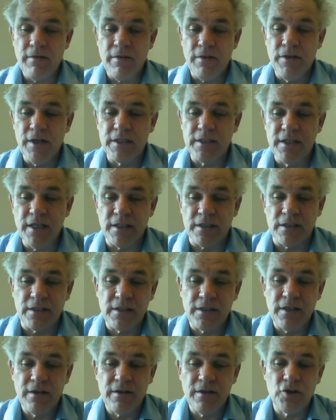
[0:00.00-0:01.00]
just
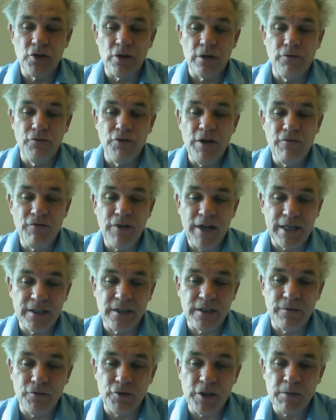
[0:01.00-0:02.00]
this, sort of
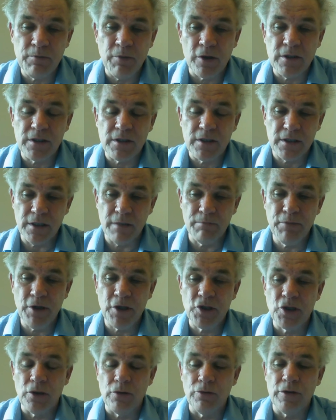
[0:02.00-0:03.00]
reflexive responses,
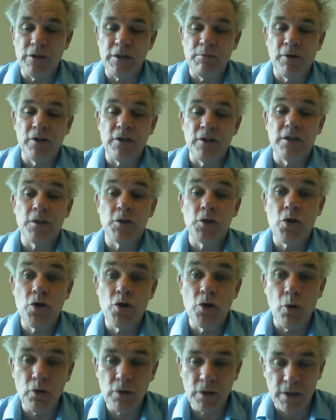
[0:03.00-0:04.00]
habitual responses,
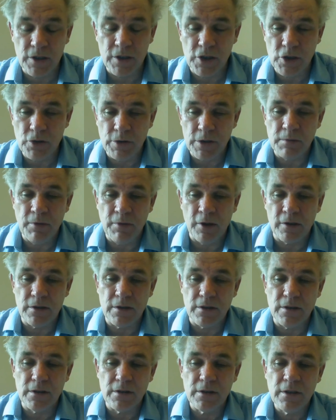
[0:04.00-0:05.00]
thoughtless
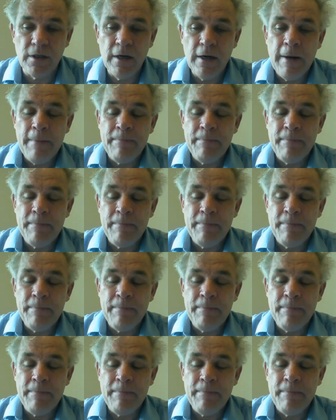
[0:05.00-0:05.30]
responses.